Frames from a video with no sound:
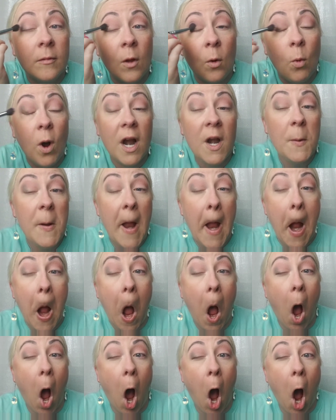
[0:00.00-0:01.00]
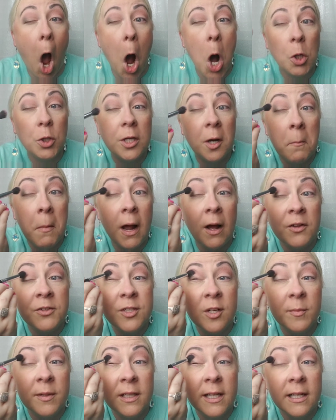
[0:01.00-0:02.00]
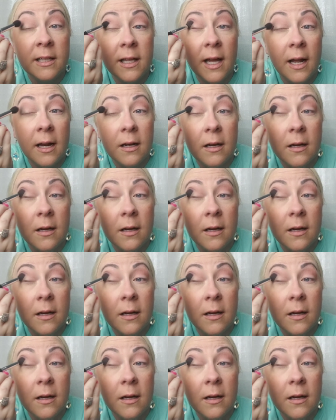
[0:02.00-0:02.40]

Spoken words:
Why do we hold our mouths open like that?